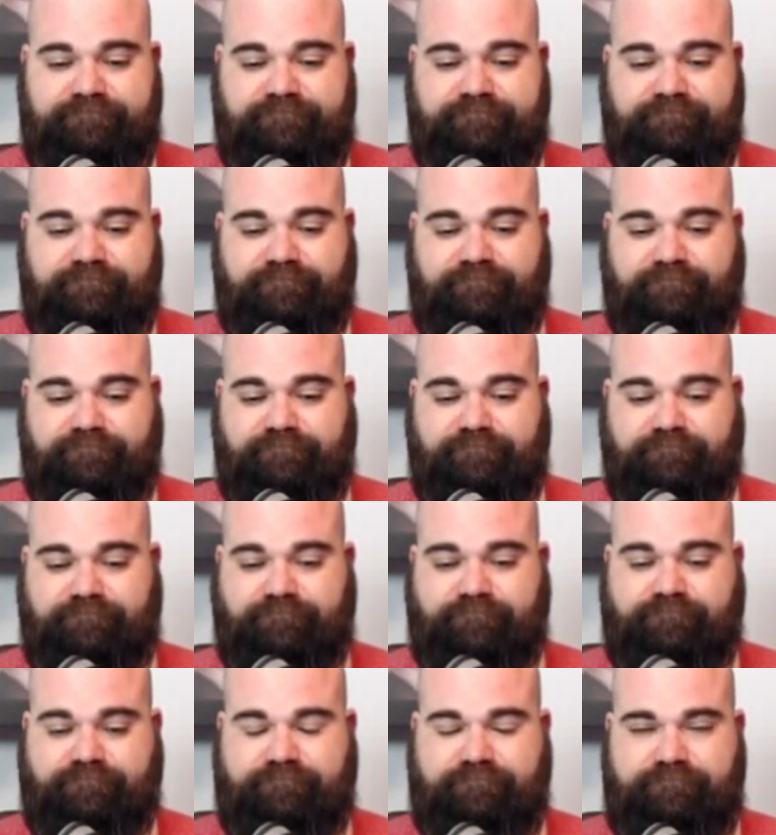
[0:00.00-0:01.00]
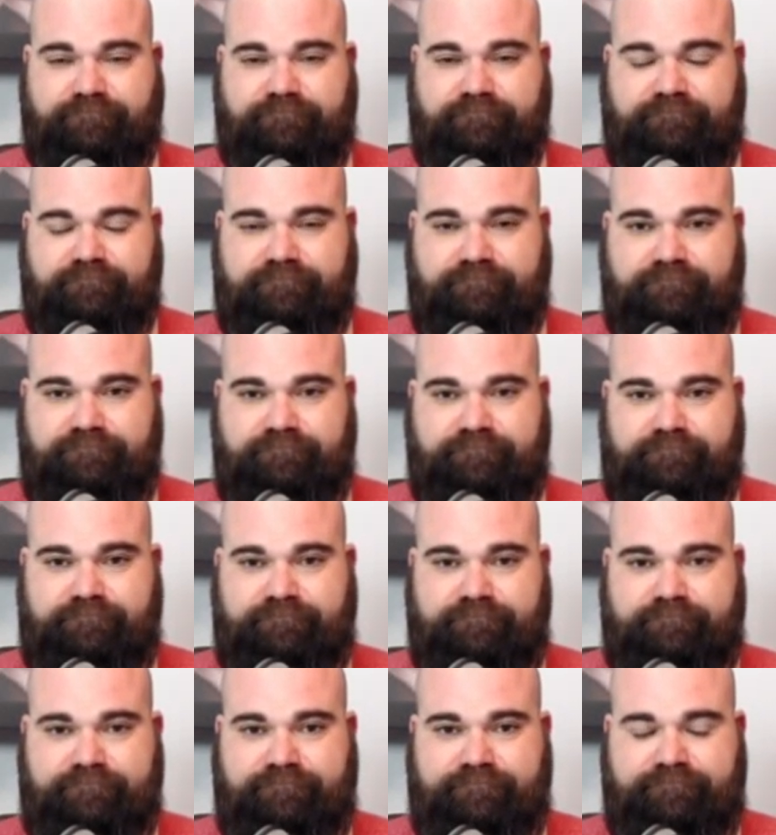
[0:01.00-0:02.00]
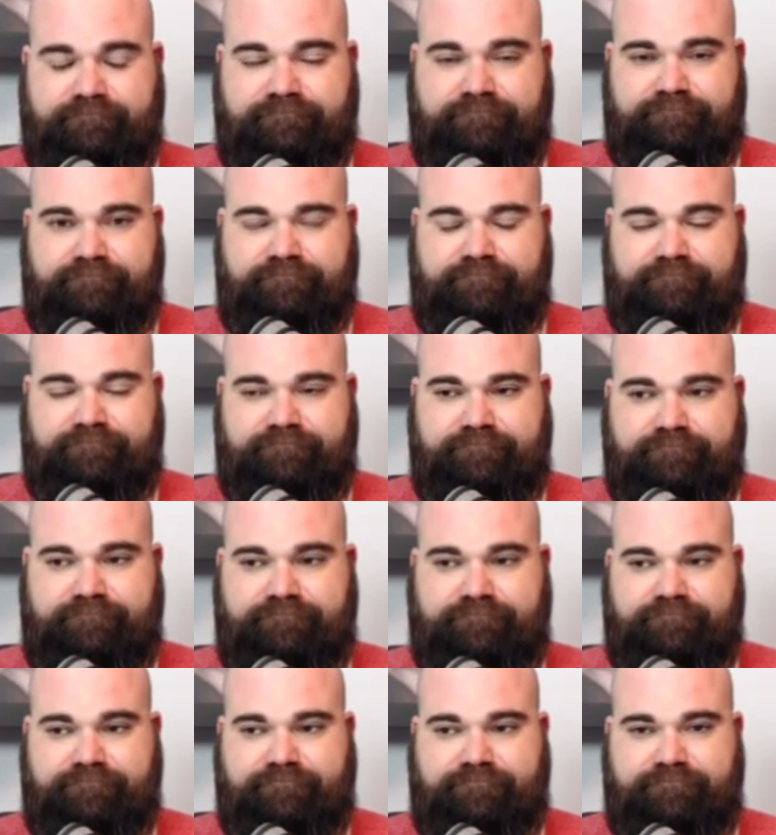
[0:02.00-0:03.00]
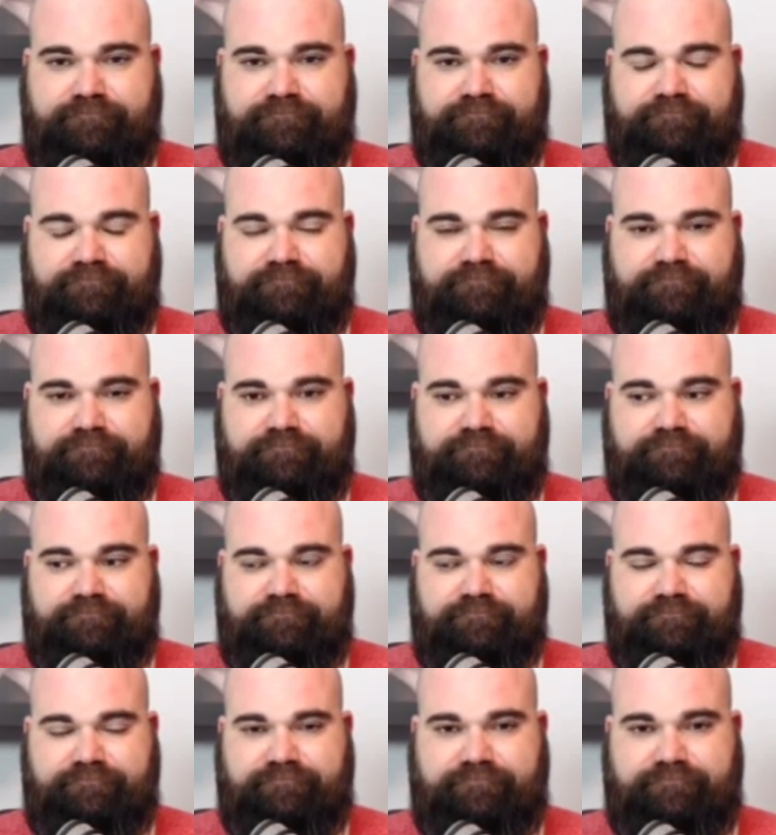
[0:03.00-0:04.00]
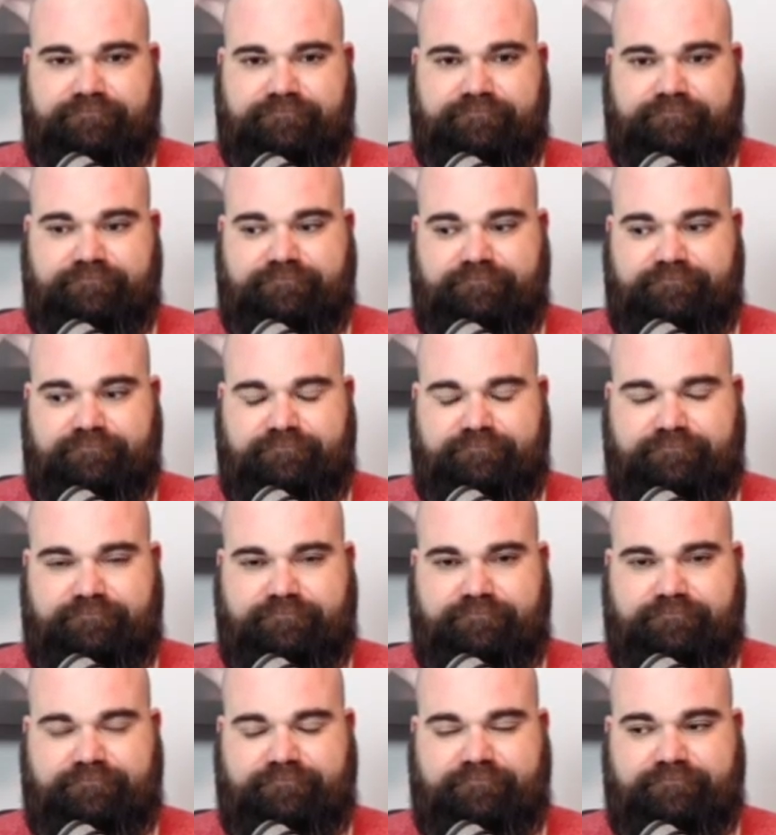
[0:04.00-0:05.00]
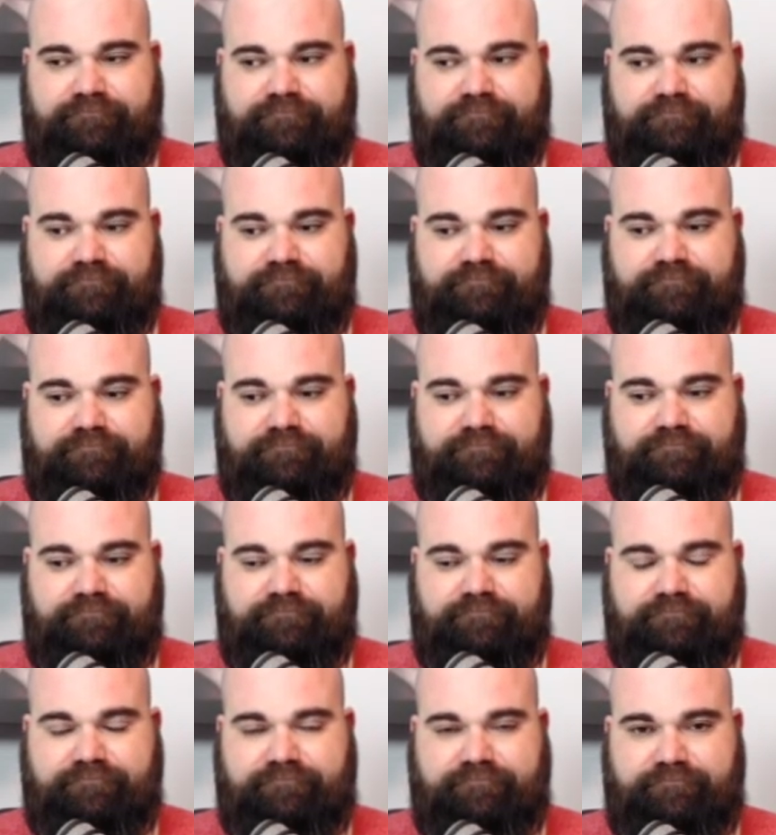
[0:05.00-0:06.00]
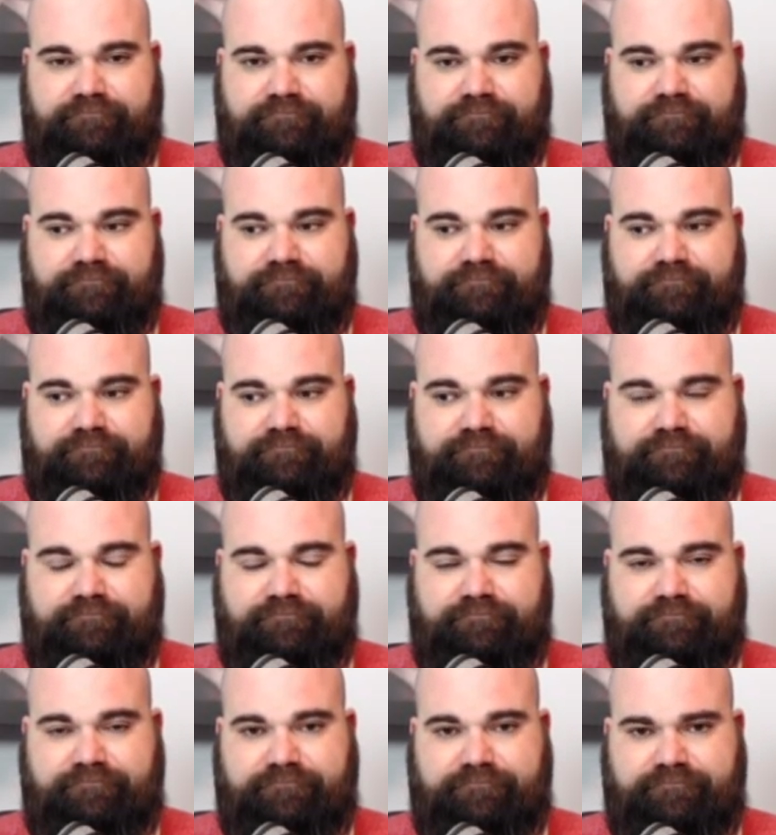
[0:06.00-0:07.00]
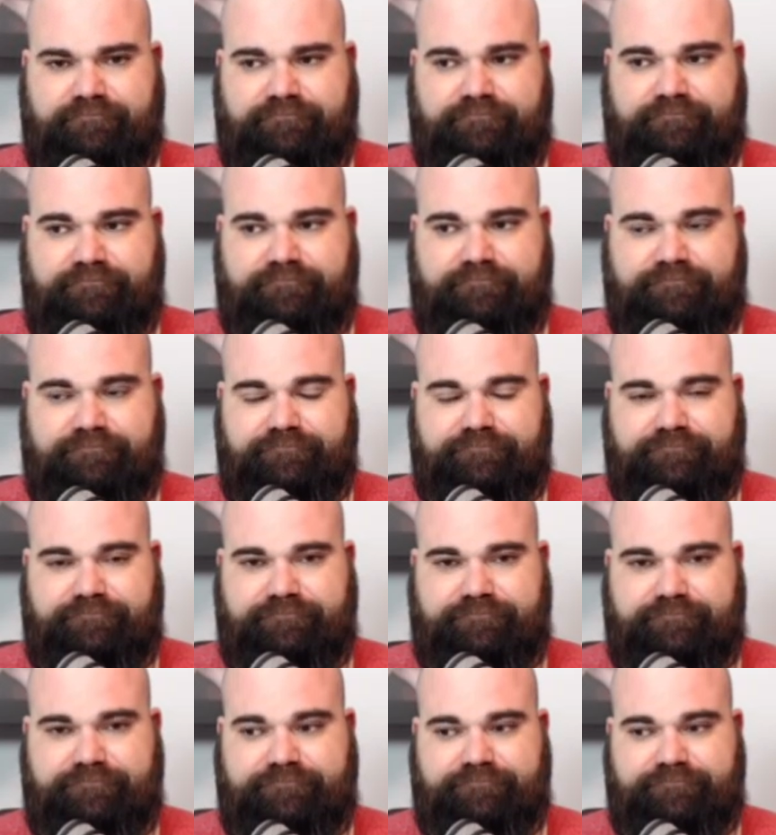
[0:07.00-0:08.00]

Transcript: No words are spoken by the person on screen.